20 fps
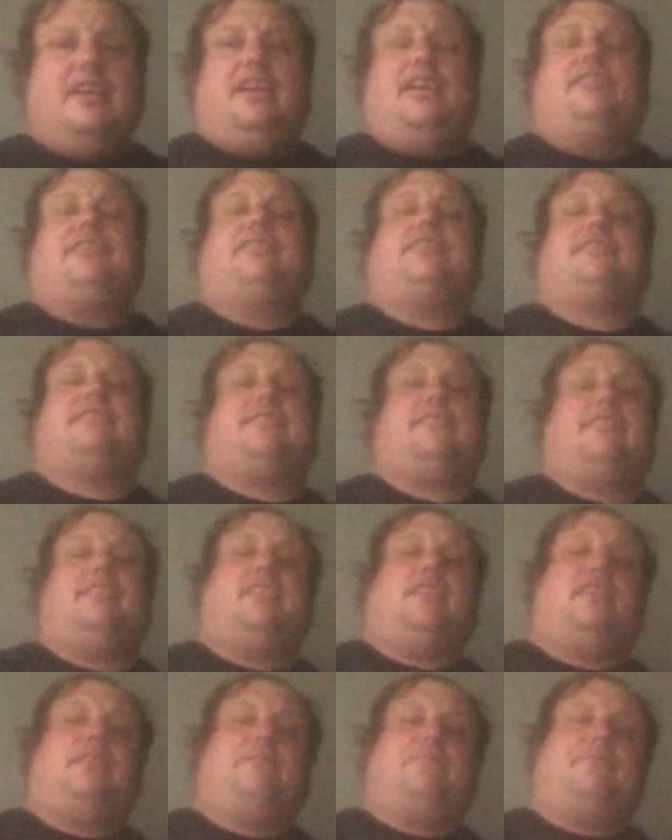It's just,
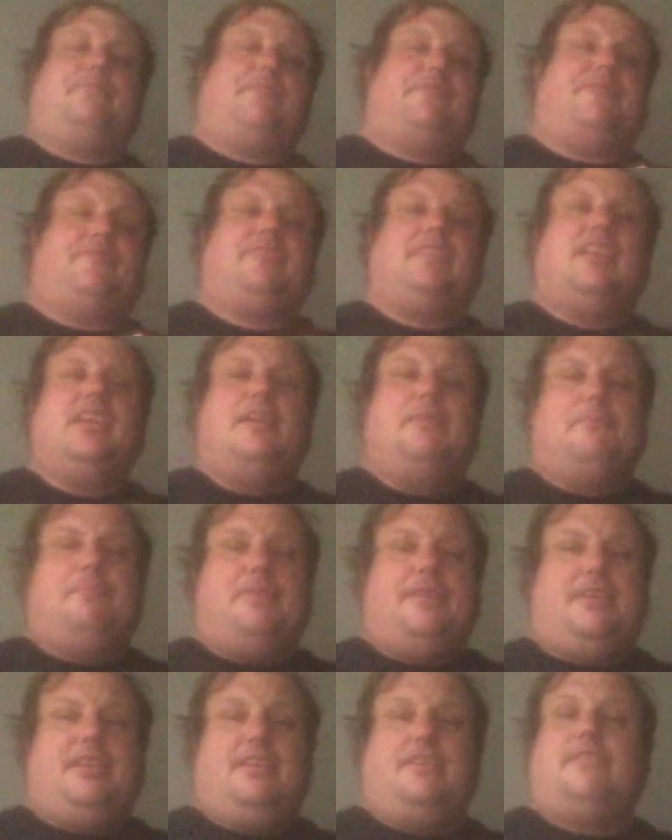
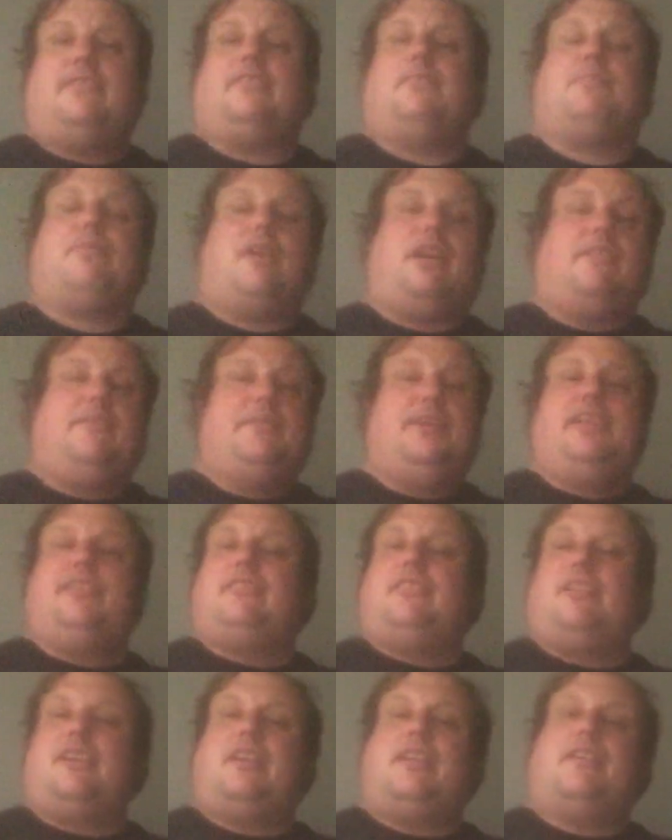but the problem is
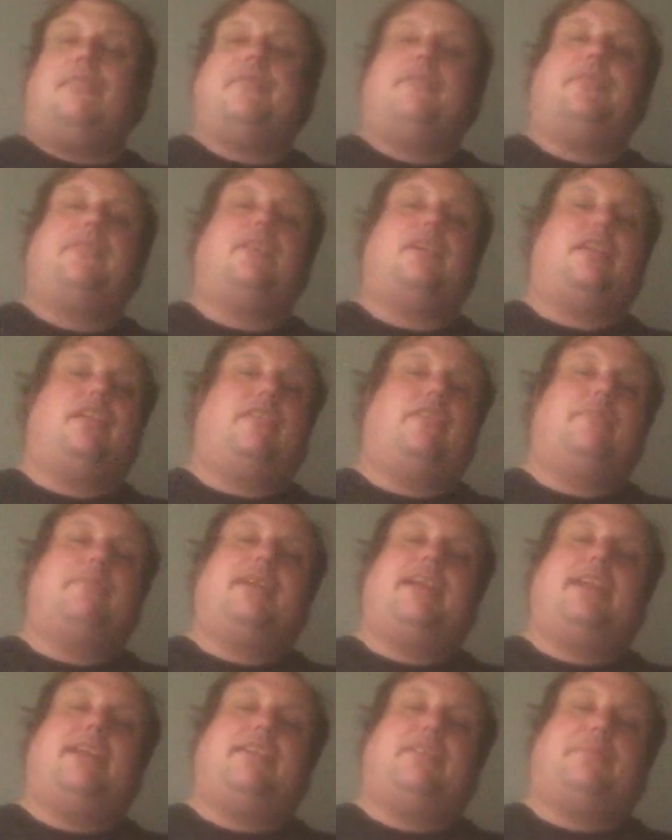not
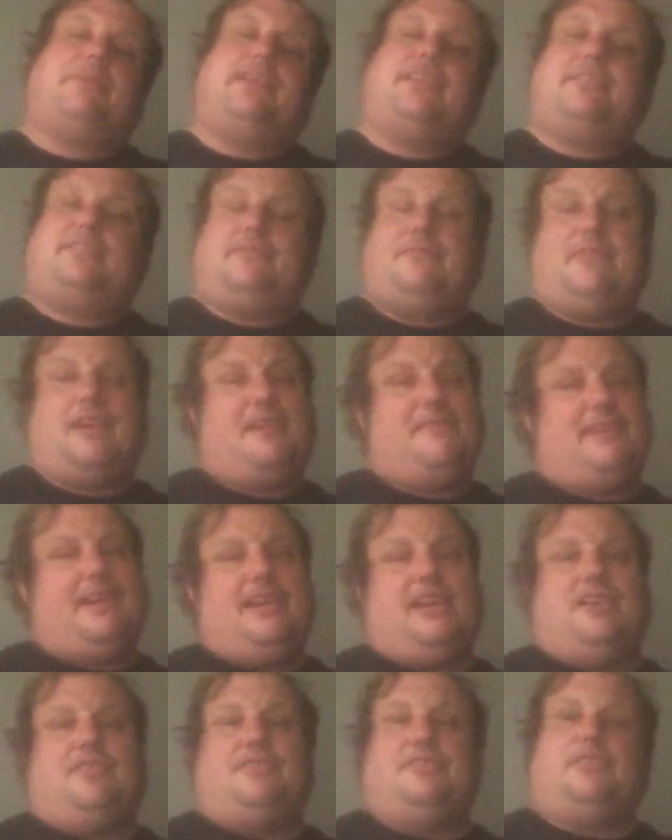everybody has a PlayStation 5 right
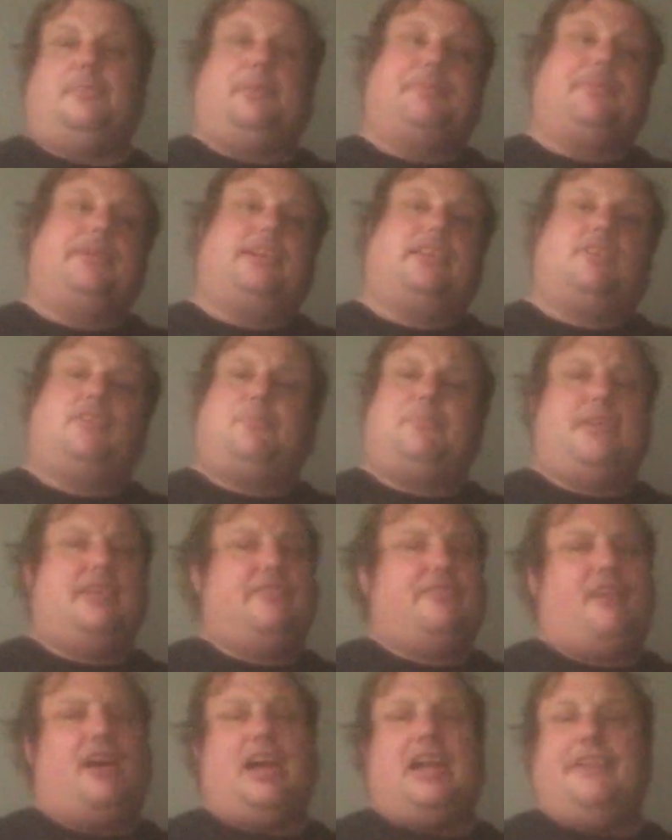now. Until people get those
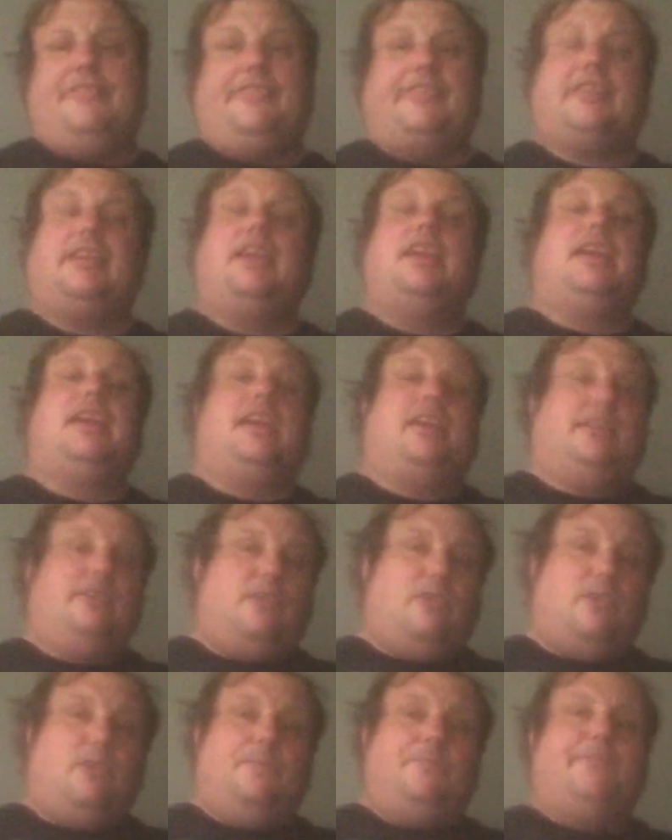PS5s in
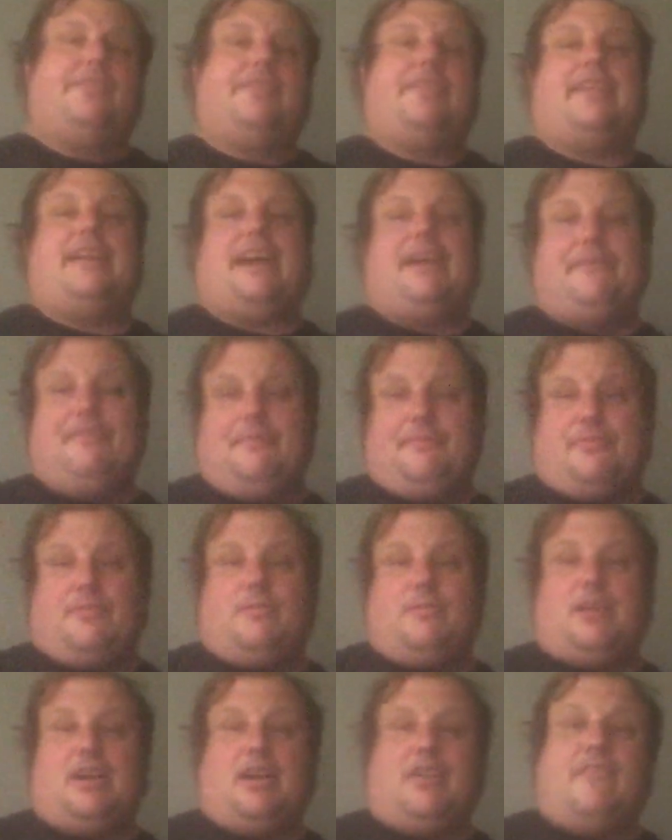homes and have them for a
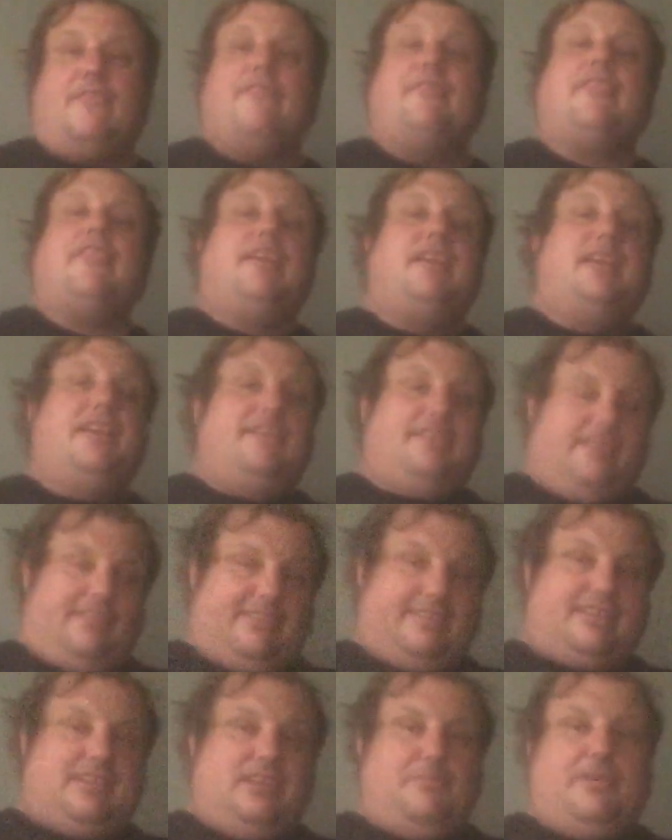while, this
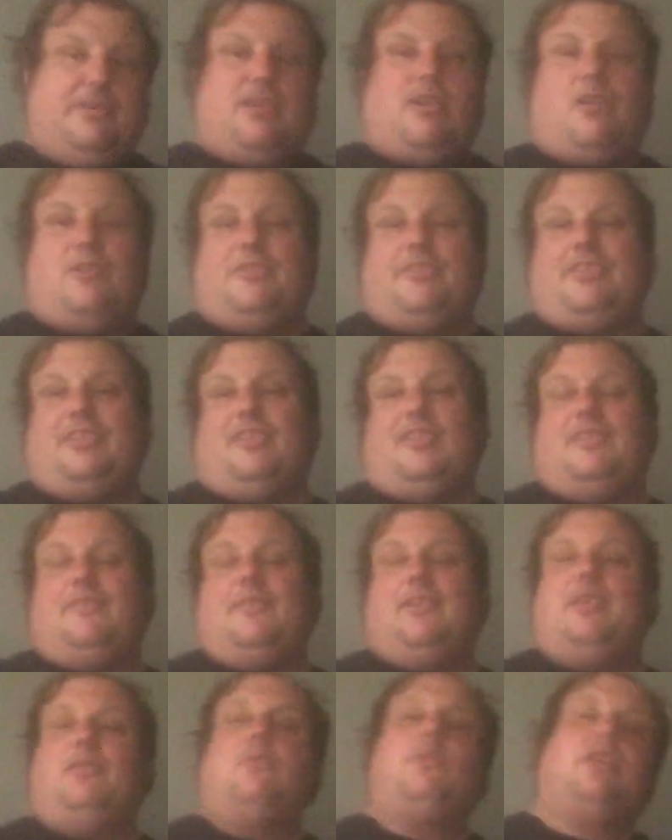is going to be a harder sell than
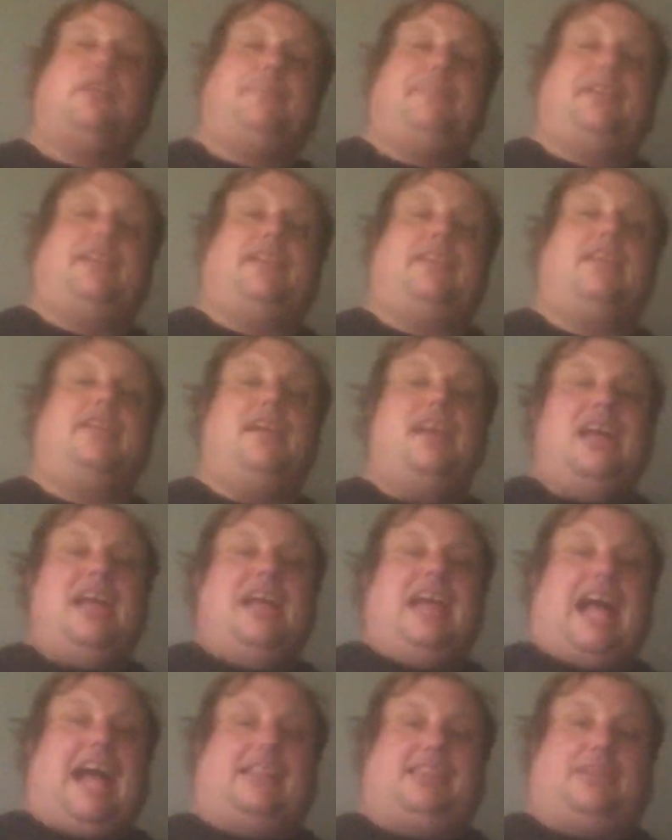what it would have been
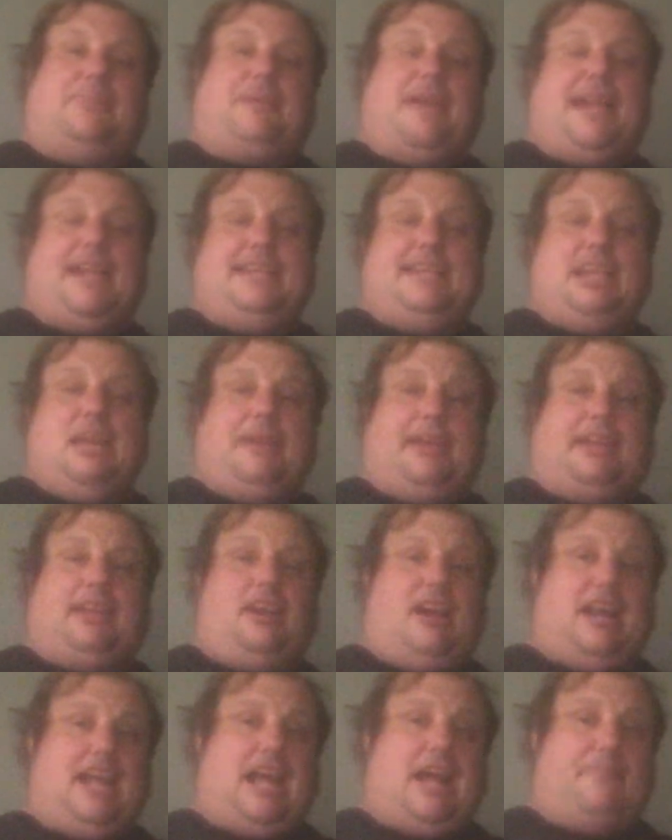had the pandemic
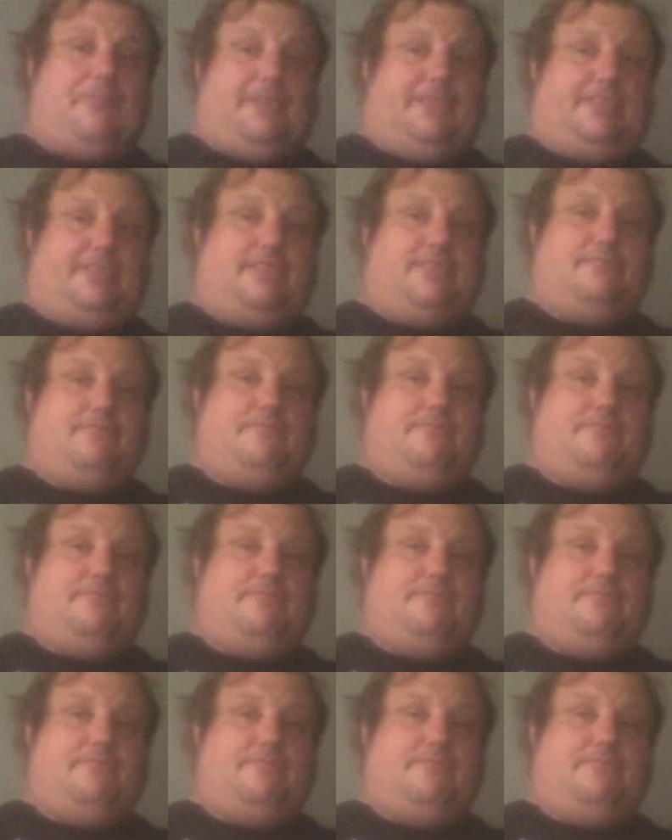not happened.